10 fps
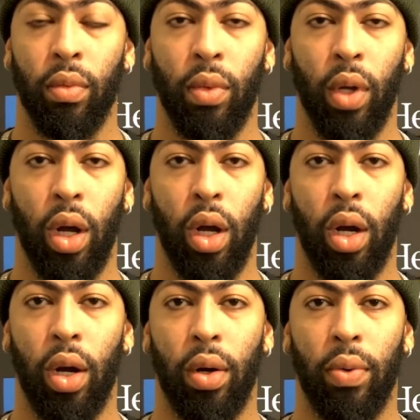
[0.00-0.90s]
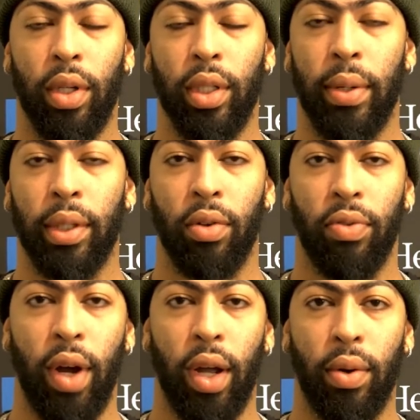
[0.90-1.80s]
We're a team that's going to
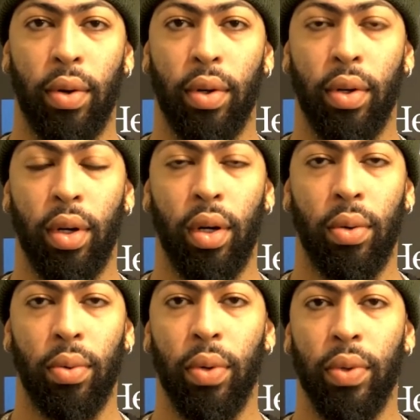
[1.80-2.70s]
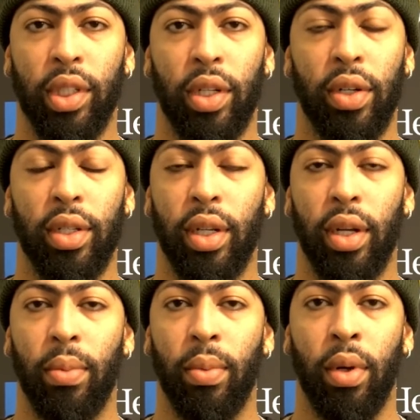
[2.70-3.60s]
fight. We're a resilient
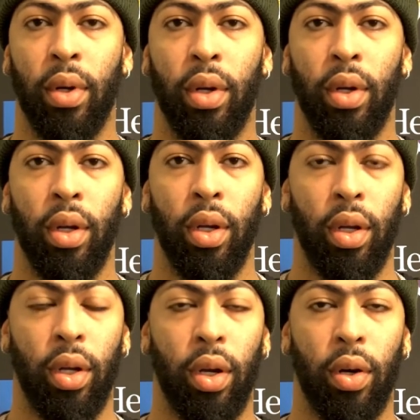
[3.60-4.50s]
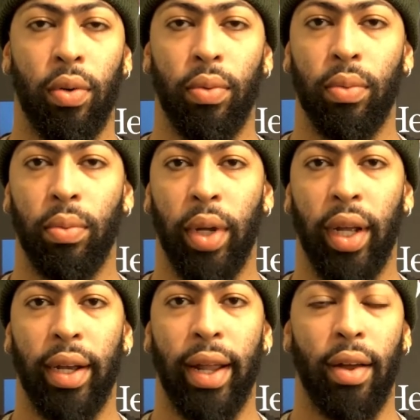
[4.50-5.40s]
team. You know, being
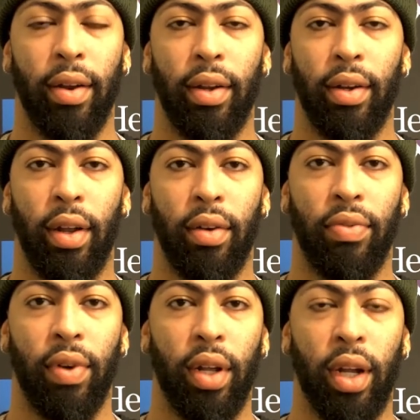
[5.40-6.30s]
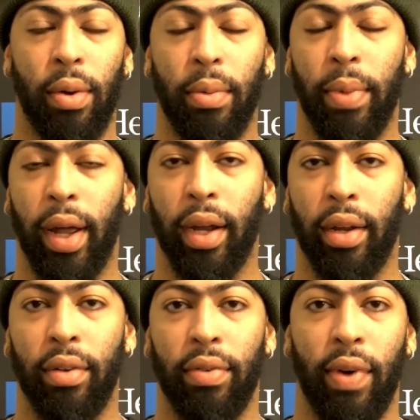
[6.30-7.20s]
down in Philly, coming back,
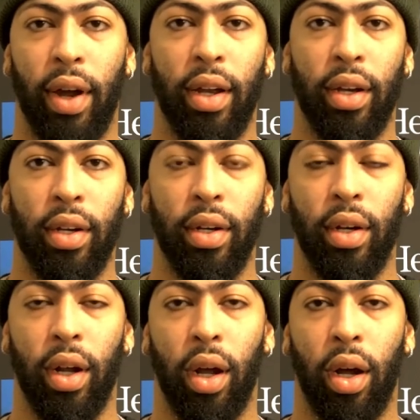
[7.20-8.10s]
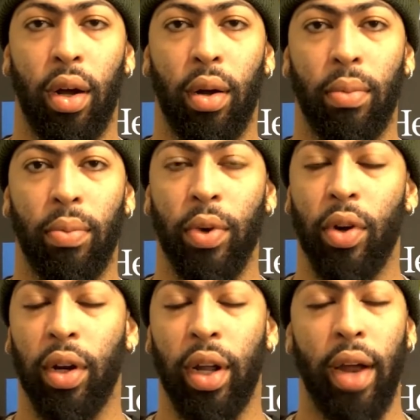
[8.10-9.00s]
fighting. We're
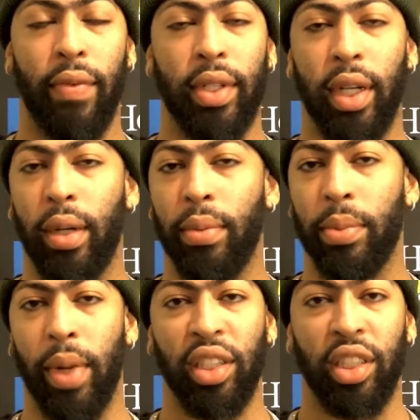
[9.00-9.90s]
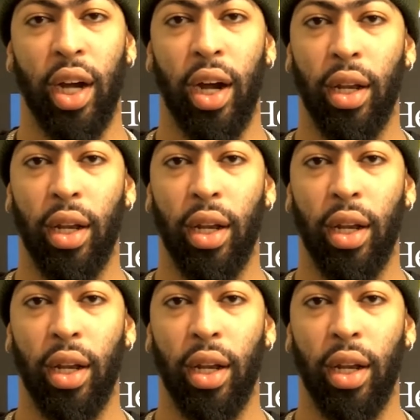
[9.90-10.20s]
going to get every team's best shot.